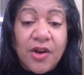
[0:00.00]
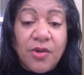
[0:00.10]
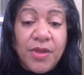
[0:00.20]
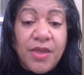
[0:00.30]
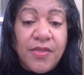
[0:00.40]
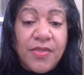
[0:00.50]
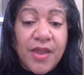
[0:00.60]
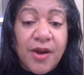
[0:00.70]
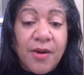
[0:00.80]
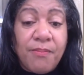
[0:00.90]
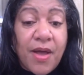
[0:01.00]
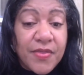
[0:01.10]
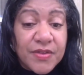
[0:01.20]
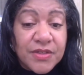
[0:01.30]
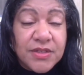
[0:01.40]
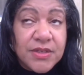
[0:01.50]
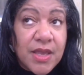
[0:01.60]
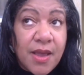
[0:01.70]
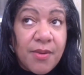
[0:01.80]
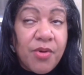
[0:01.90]
That'll be there by this,
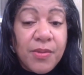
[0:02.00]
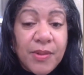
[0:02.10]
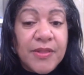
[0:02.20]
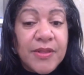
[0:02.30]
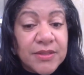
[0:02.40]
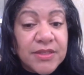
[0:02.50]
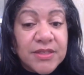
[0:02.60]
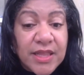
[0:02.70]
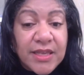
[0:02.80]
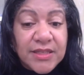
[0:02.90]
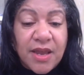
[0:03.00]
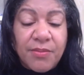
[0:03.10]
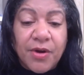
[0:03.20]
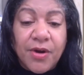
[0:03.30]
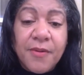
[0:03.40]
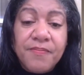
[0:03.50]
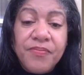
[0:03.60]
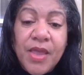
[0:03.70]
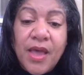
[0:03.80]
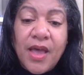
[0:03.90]
probably this late summer.
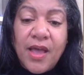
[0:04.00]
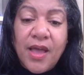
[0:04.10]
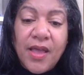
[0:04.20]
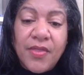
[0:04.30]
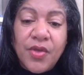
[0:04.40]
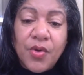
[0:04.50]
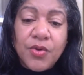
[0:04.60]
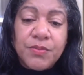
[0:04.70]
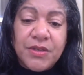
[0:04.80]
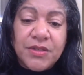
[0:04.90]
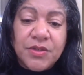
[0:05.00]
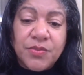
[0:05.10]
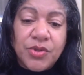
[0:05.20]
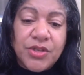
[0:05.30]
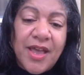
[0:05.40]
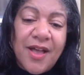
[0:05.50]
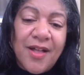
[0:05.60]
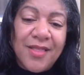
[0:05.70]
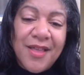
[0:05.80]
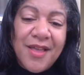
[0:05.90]
And those pieces will
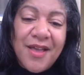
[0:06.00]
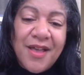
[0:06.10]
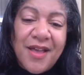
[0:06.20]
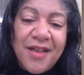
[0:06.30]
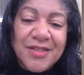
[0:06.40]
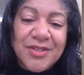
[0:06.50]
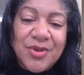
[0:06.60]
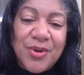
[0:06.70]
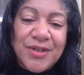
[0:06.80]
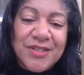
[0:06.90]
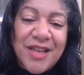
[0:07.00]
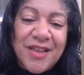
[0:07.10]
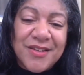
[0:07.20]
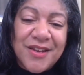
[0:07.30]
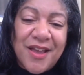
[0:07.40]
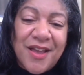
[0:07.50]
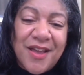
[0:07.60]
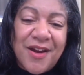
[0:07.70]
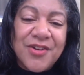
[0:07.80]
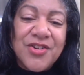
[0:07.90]
tell stories that
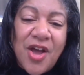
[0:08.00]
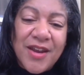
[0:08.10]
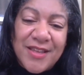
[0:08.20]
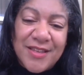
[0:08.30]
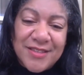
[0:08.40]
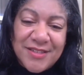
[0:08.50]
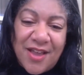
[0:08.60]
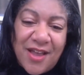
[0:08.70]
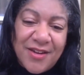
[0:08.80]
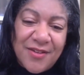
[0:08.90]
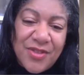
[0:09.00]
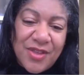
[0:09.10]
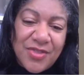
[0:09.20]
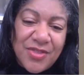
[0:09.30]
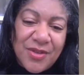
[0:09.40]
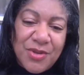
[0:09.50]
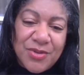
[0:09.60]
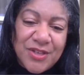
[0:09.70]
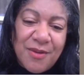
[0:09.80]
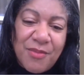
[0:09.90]
are not inside the
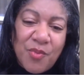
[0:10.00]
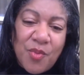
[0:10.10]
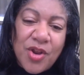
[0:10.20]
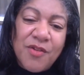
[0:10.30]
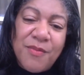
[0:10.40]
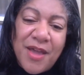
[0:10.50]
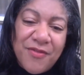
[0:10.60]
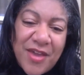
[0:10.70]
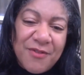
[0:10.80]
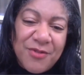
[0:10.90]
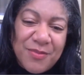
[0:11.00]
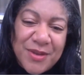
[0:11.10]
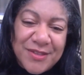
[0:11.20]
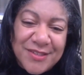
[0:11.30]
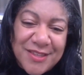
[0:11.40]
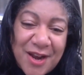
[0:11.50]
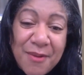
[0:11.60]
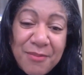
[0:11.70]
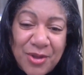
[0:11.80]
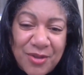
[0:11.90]
museum. And one of my favorite pieces that
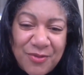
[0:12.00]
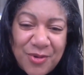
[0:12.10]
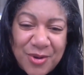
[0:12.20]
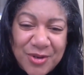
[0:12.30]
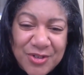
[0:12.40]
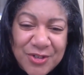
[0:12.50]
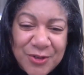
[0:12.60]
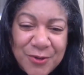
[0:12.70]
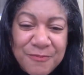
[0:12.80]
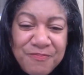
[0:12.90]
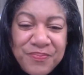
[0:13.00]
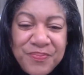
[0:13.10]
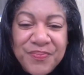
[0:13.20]
I'm looking forward to